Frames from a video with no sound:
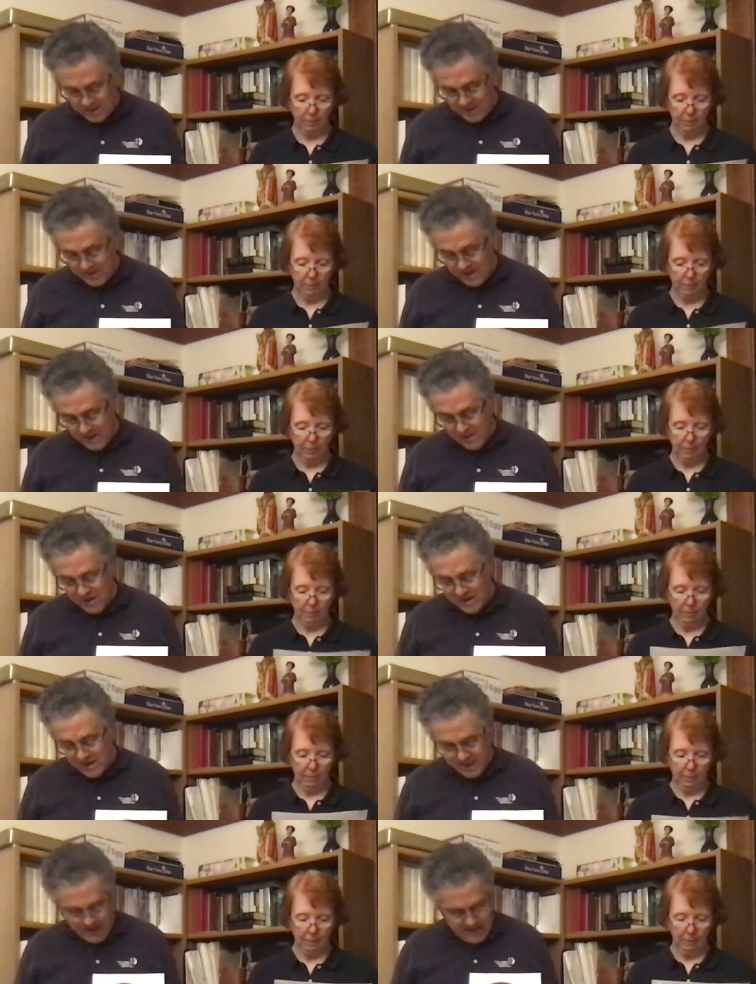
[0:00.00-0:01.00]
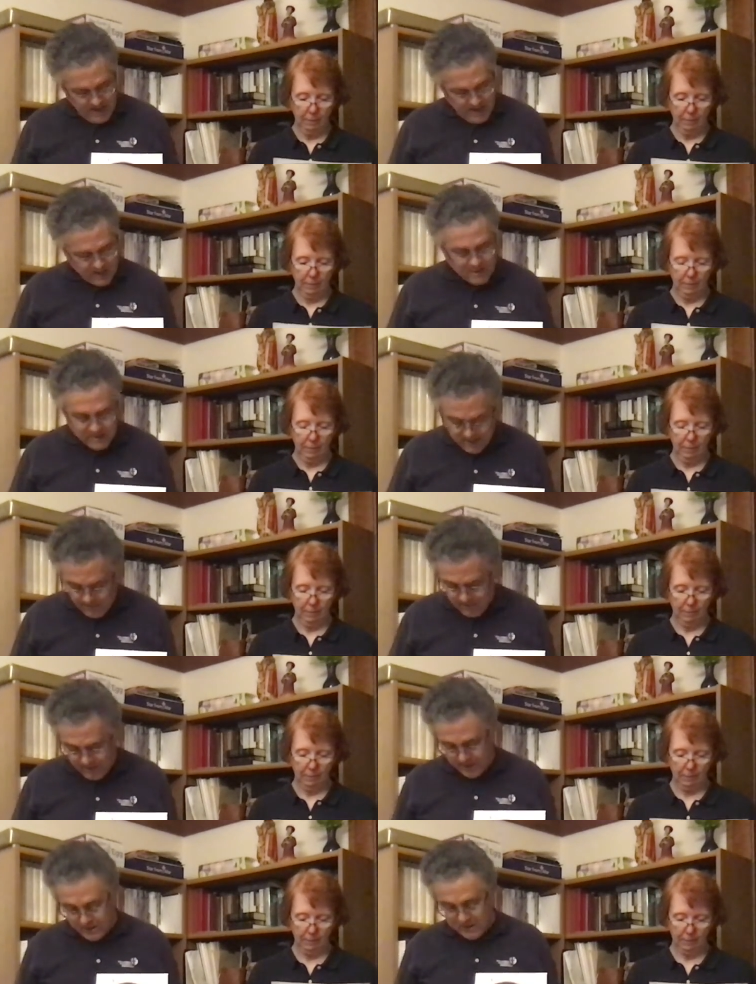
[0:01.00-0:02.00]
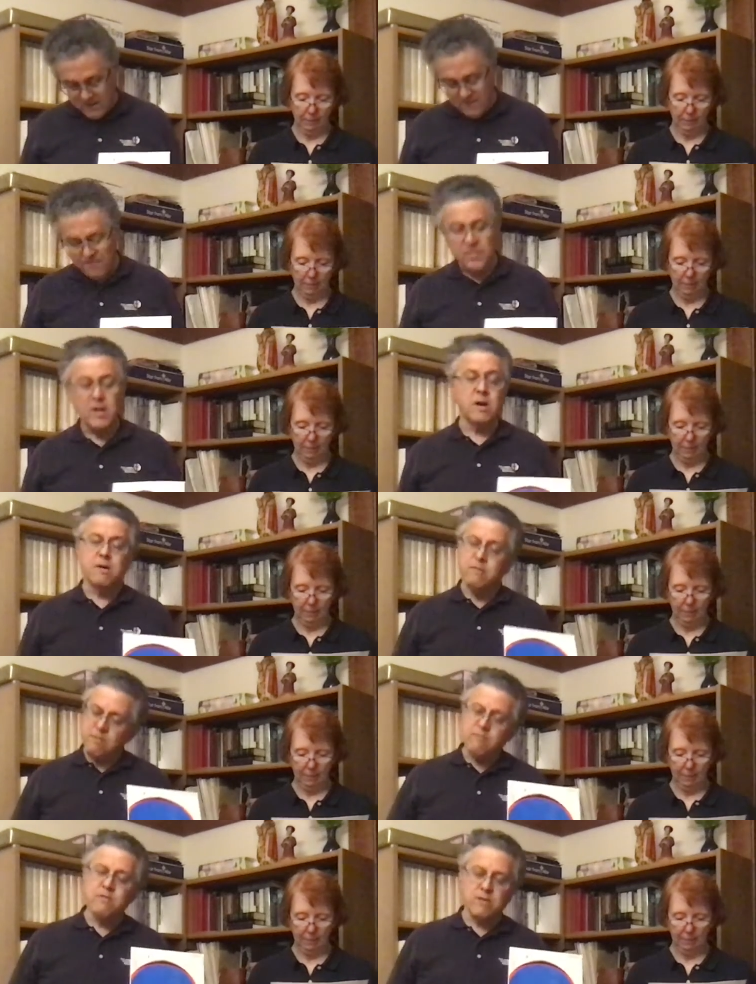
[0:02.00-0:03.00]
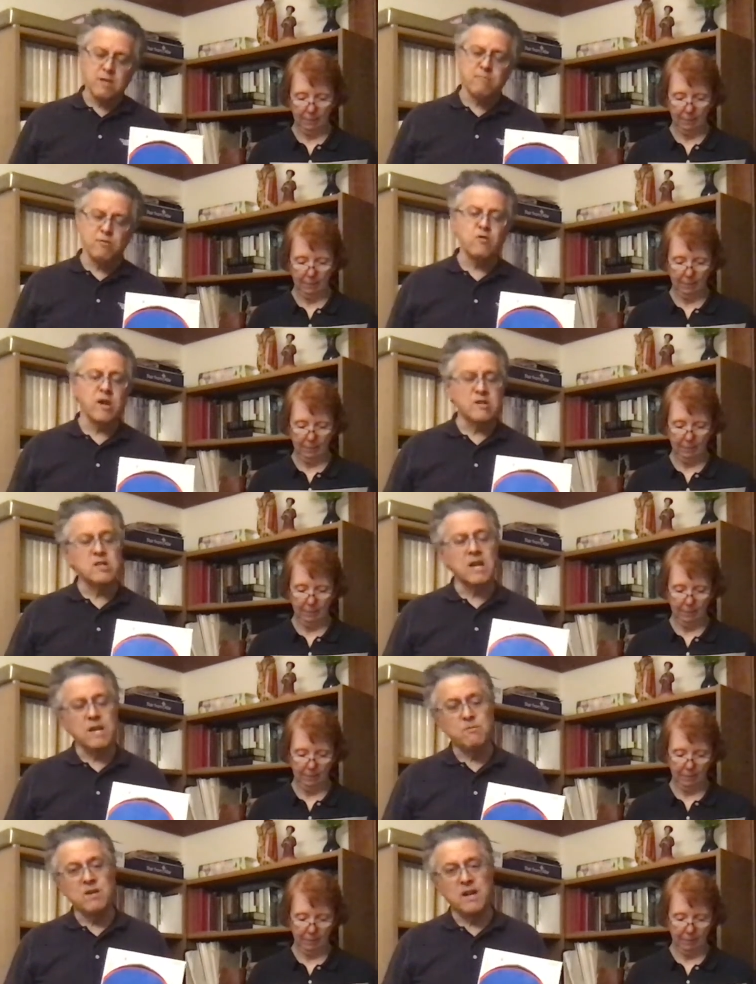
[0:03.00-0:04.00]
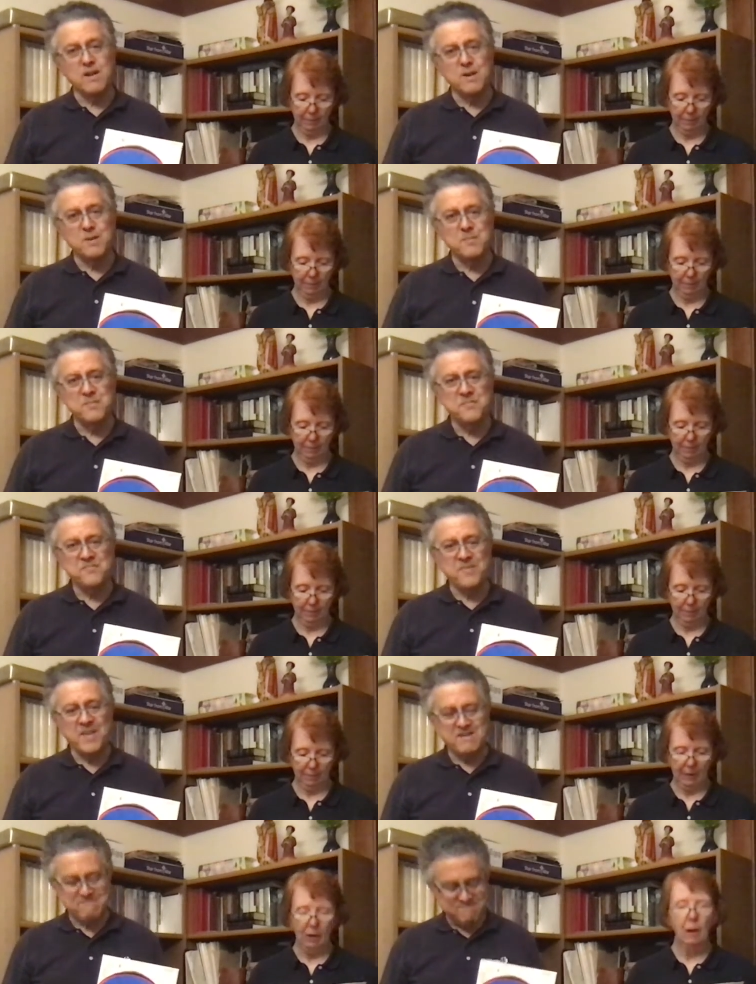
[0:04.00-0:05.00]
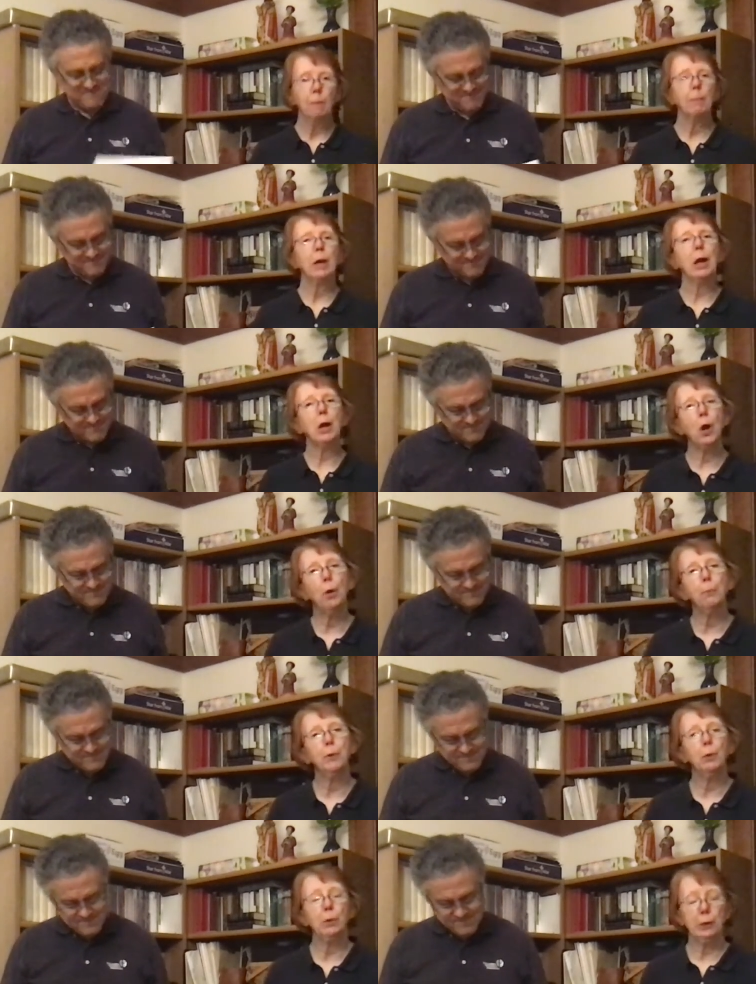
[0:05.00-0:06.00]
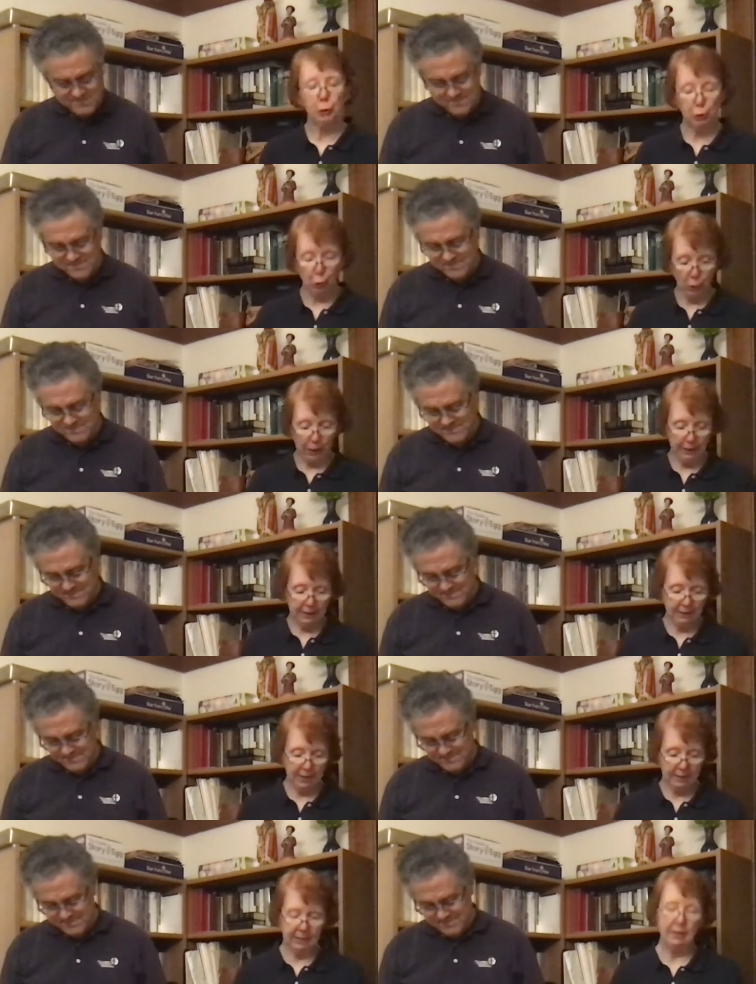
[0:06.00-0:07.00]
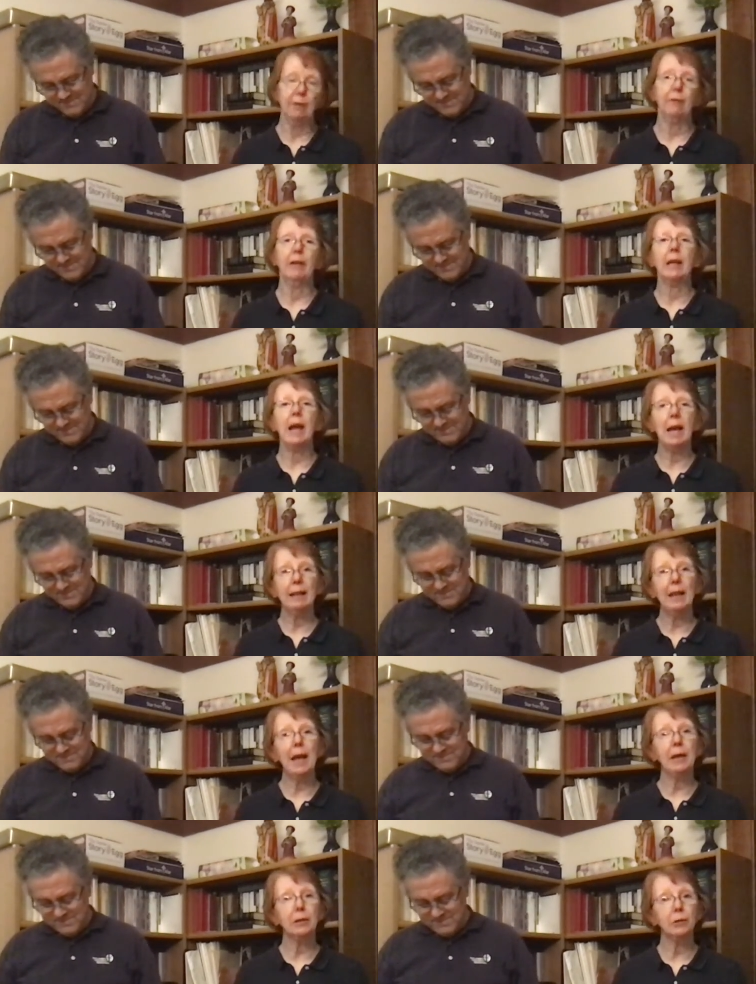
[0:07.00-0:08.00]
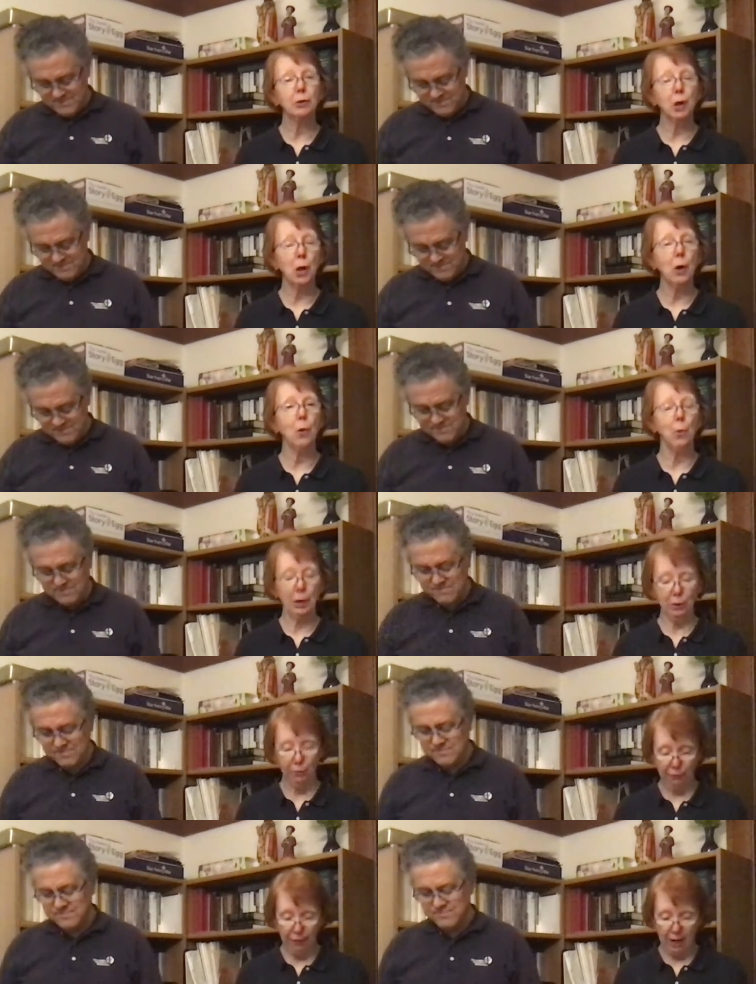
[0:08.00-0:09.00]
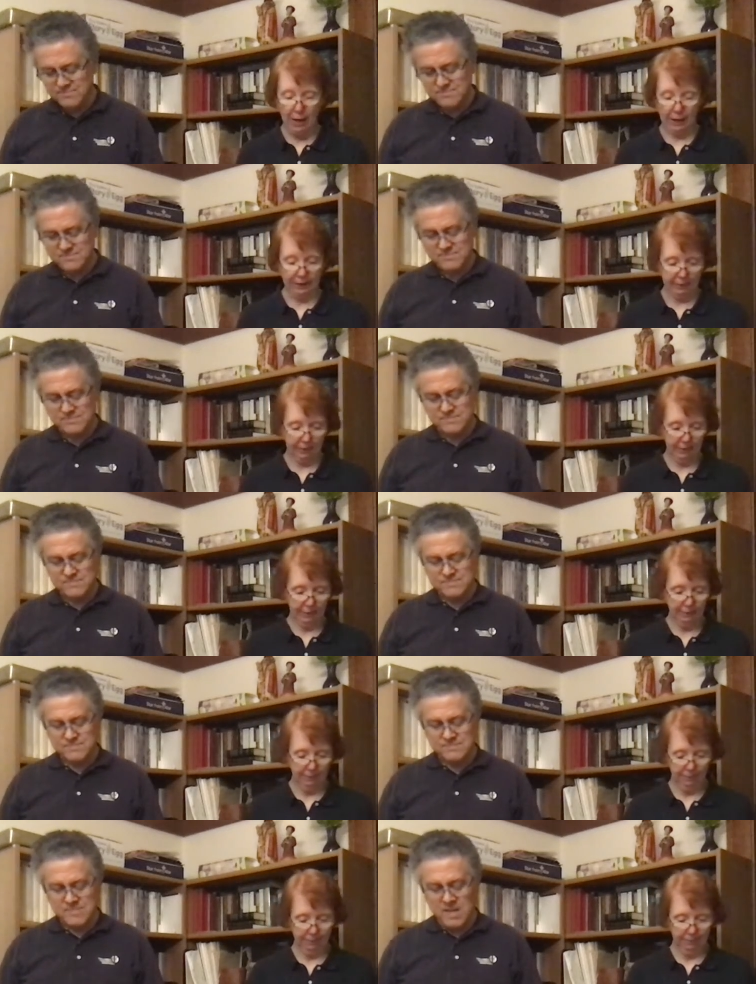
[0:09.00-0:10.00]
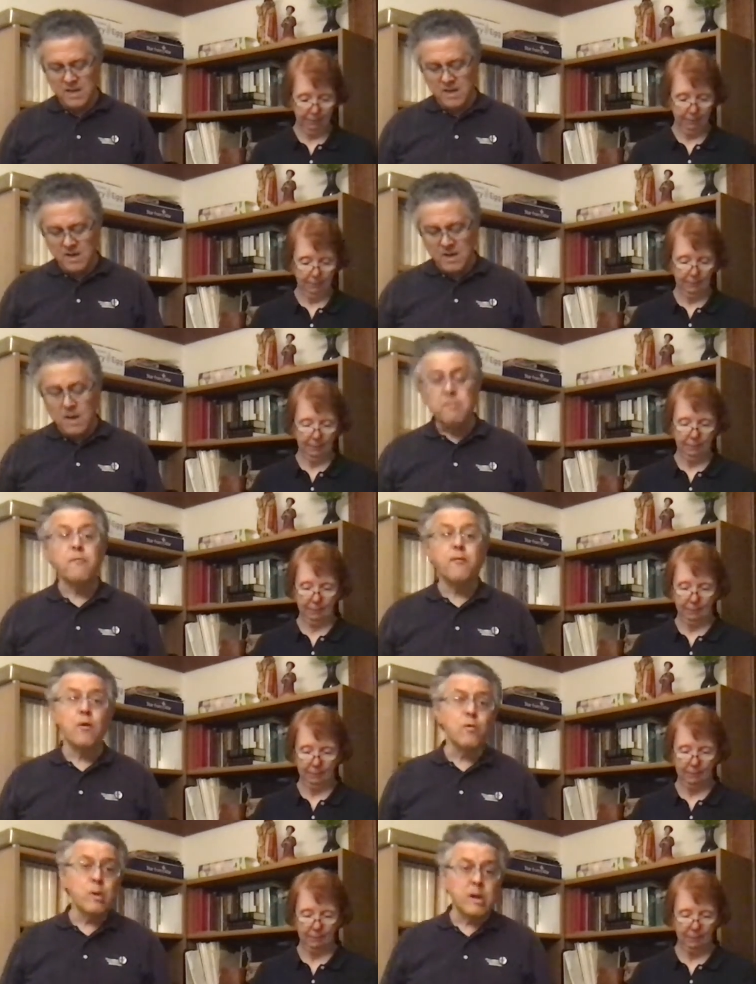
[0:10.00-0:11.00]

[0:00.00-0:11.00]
Speaker 1: in the area, and Cepheus. Now, some strange names, I know.
Speaker 2: But I hope you enjoy this activity and let us know what you find.
Speaker 1: Before we